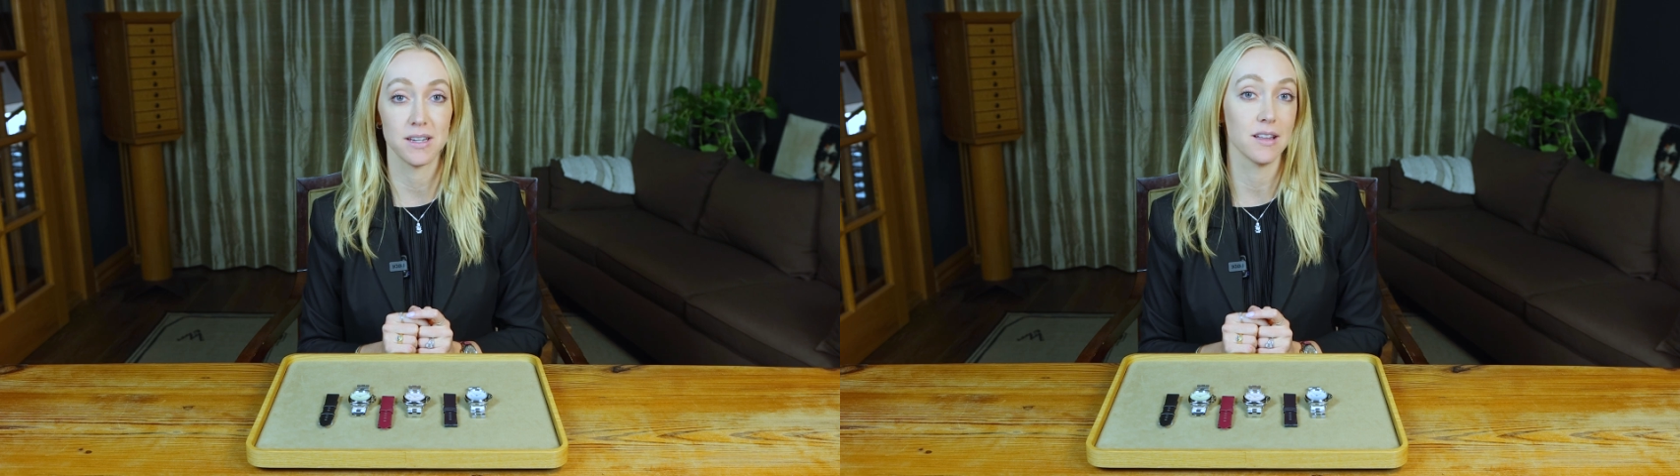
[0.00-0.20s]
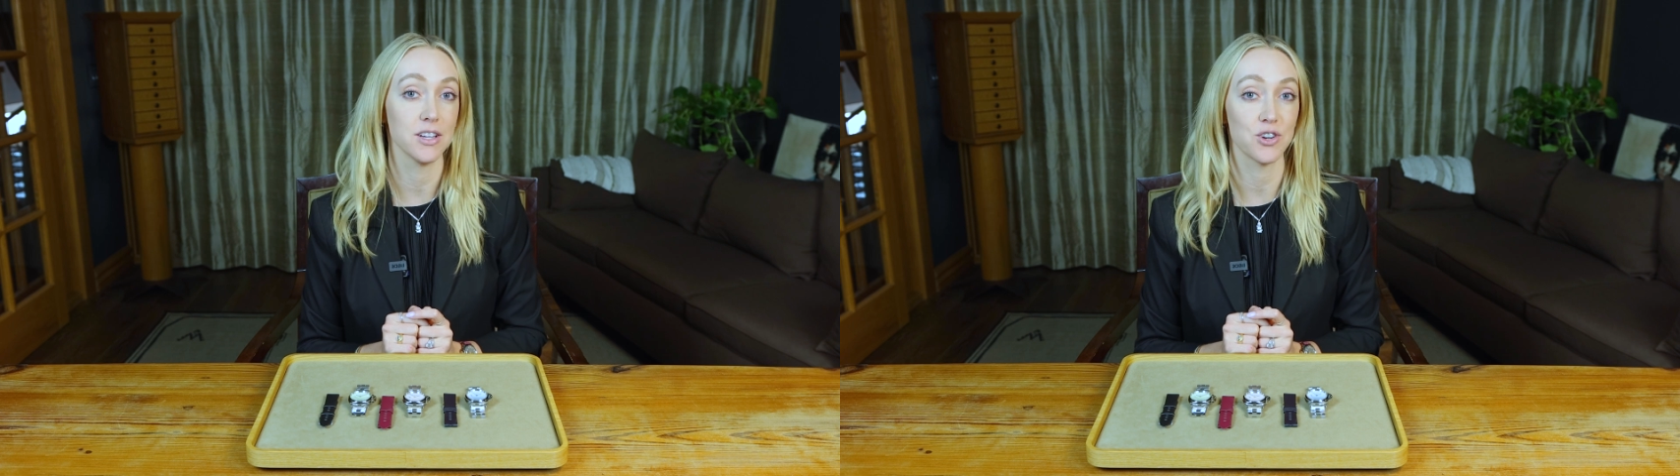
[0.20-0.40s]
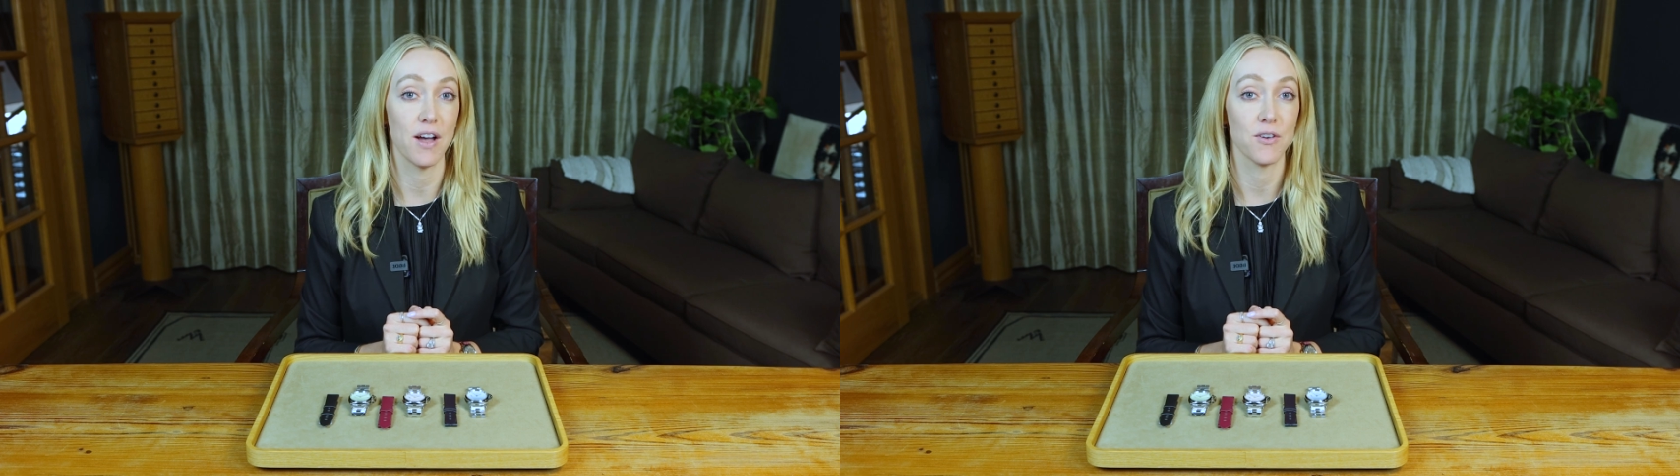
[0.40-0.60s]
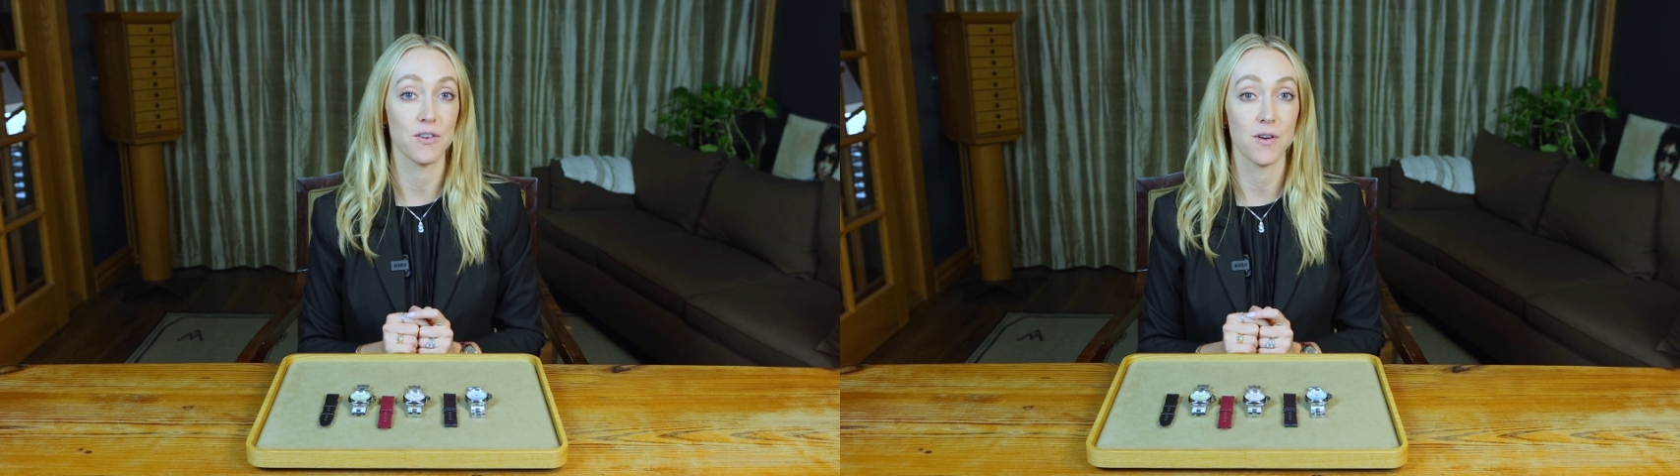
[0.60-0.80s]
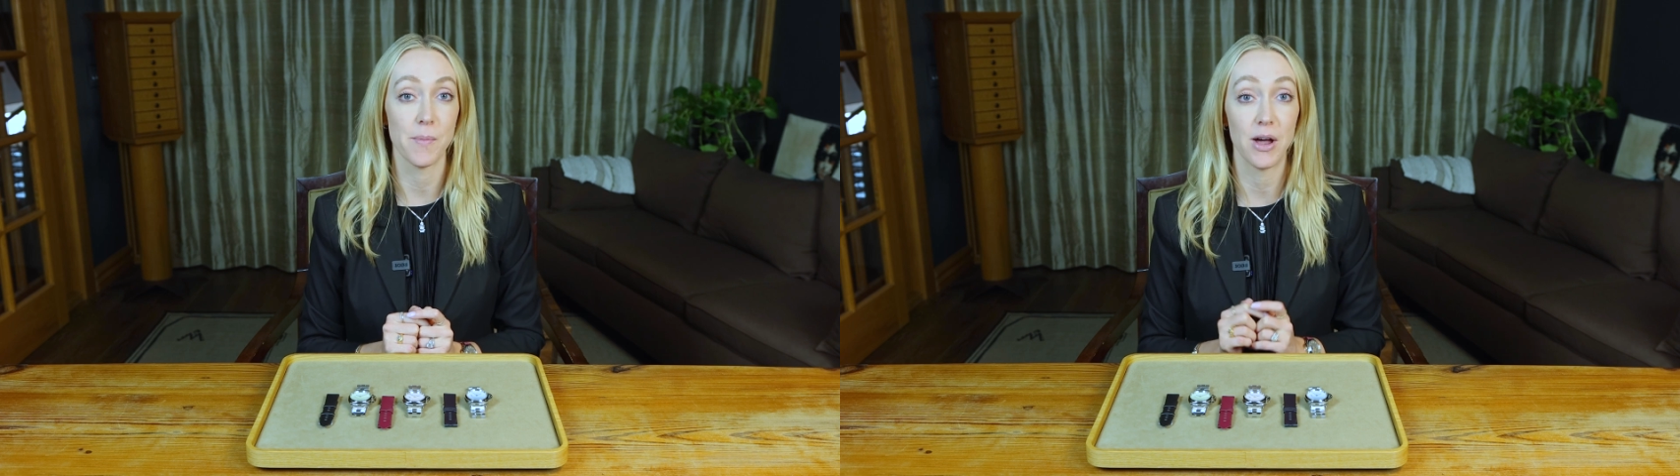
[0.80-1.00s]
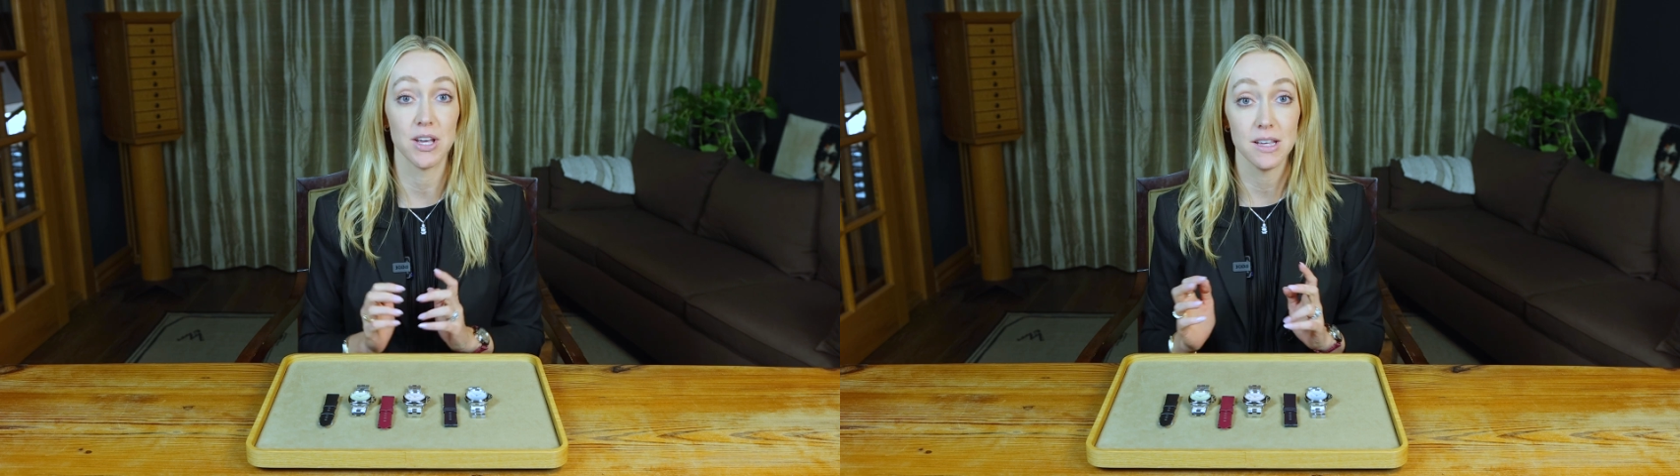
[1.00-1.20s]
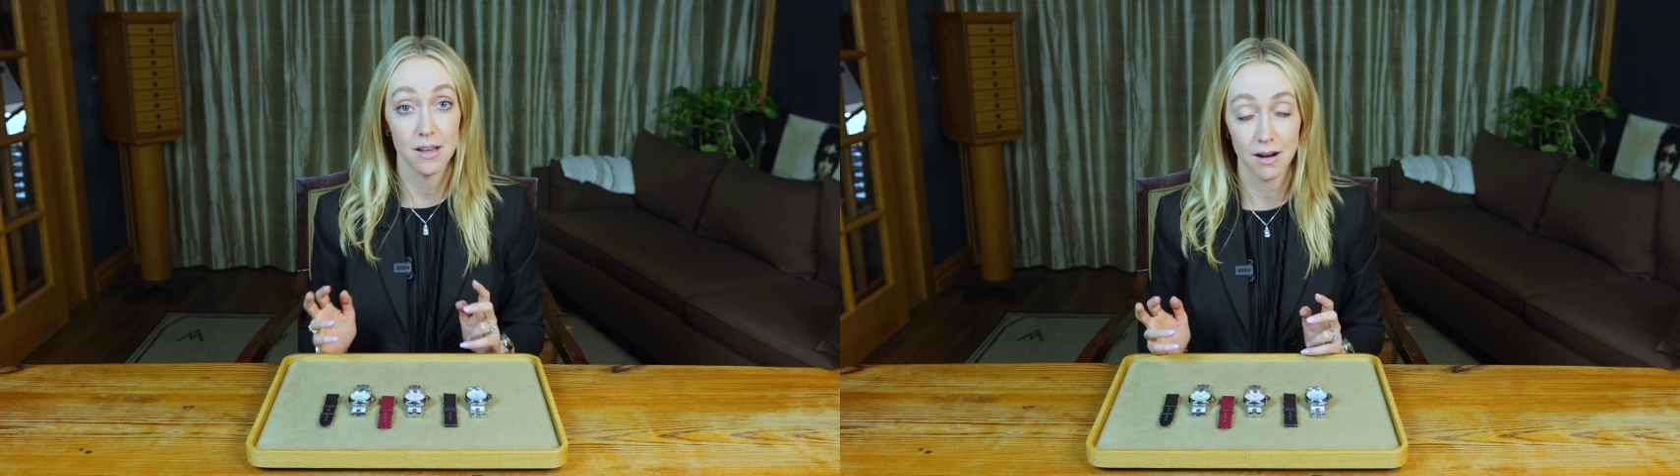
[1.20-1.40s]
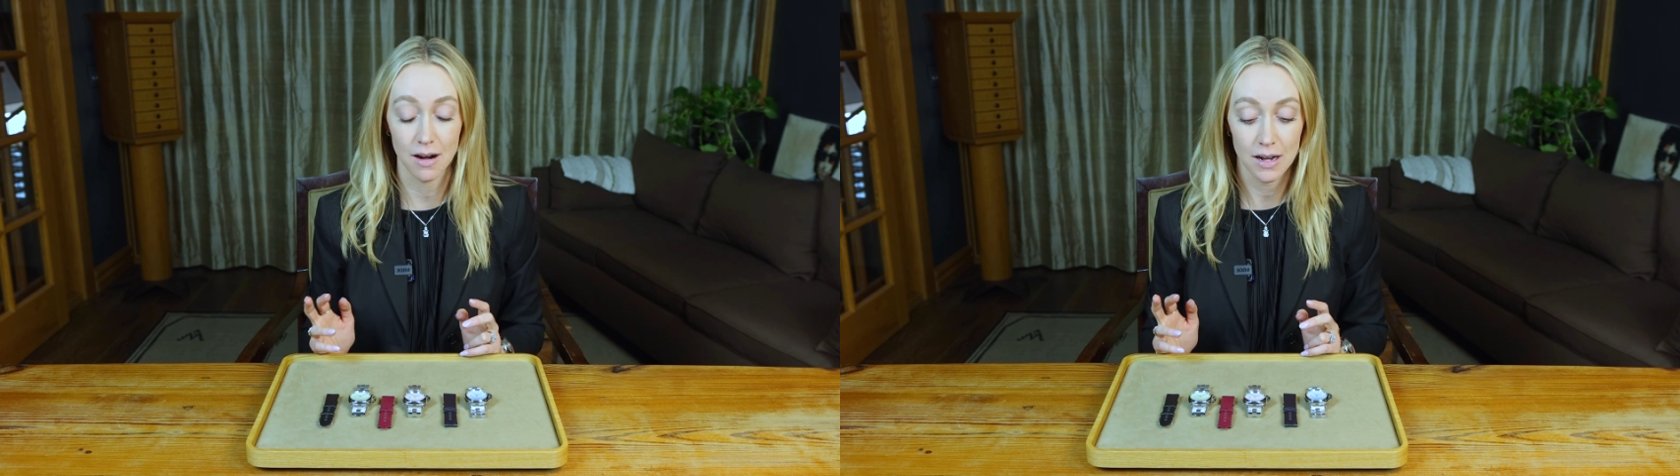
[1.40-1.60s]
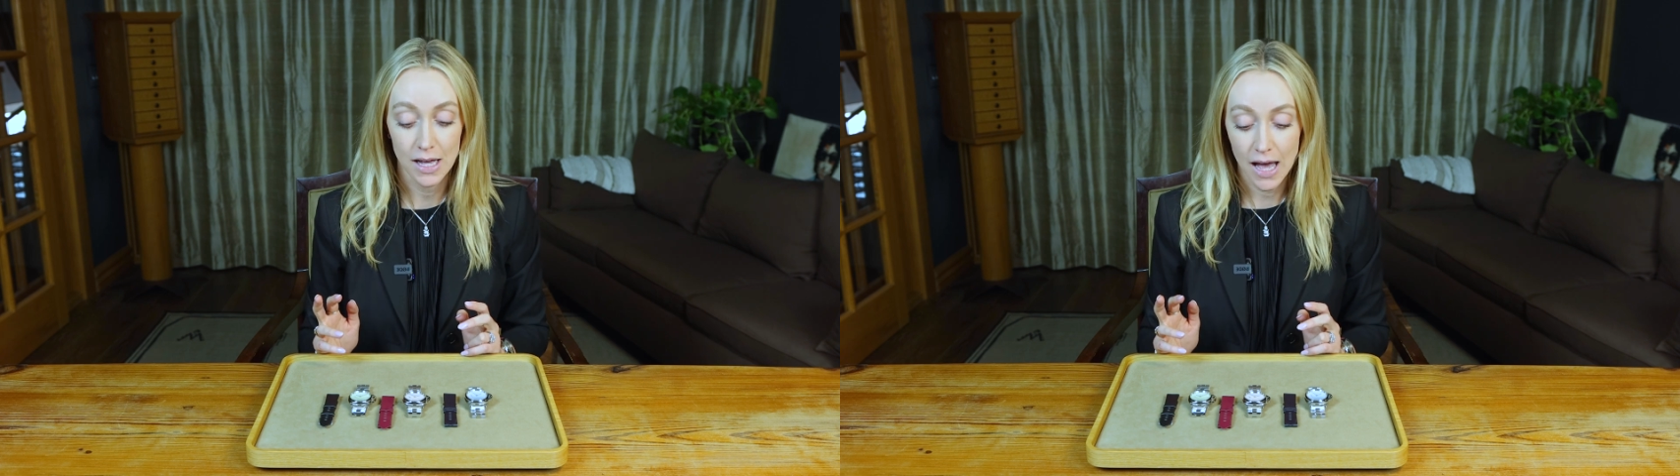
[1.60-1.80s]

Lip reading: daily driver for about a year.